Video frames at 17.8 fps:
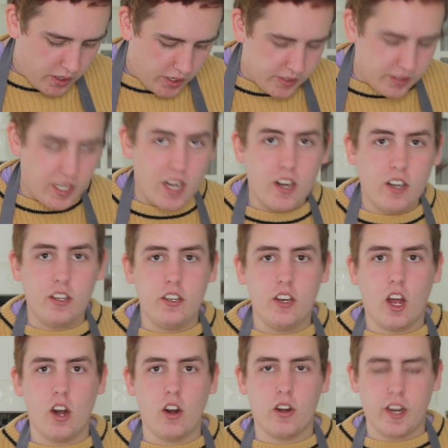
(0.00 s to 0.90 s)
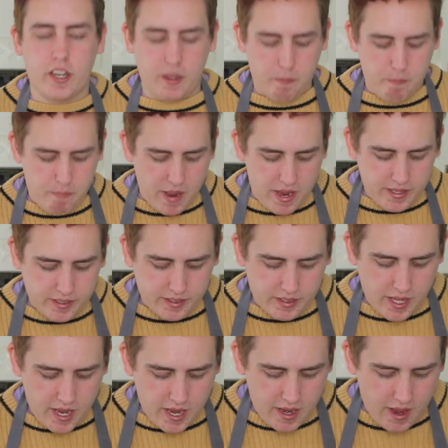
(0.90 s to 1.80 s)
guys, that does not look like the
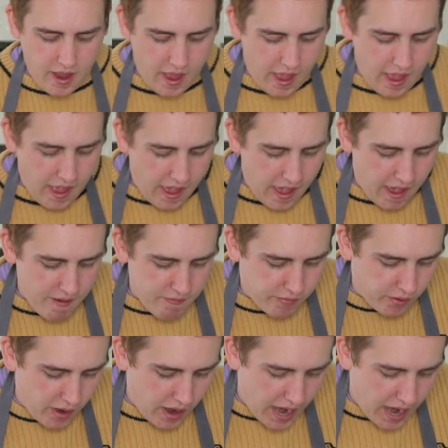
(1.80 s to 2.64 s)
best thing ever,